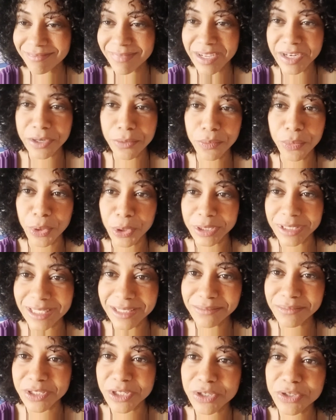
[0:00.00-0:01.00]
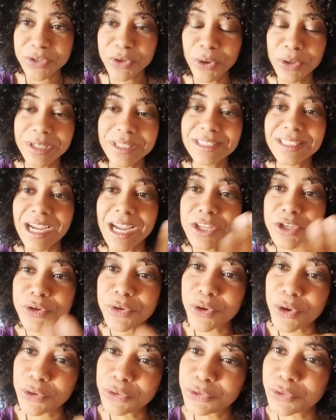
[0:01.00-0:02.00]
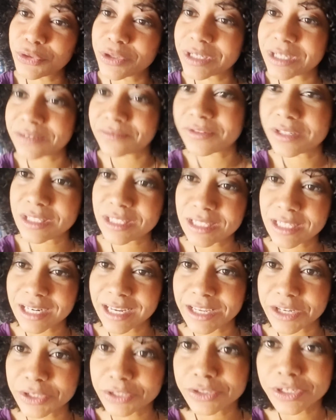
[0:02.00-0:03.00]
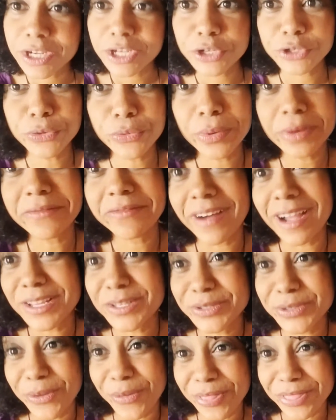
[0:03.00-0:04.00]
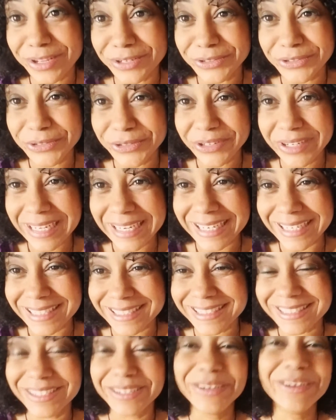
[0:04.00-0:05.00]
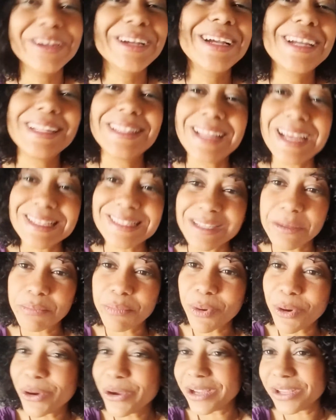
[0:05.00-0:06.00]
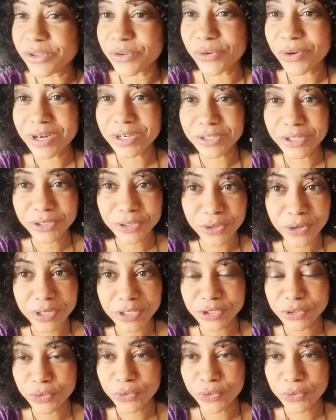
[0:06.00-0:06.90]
Very important, because all the time you go to the refrigerator, you will find something to eat. So that's the point. You are not going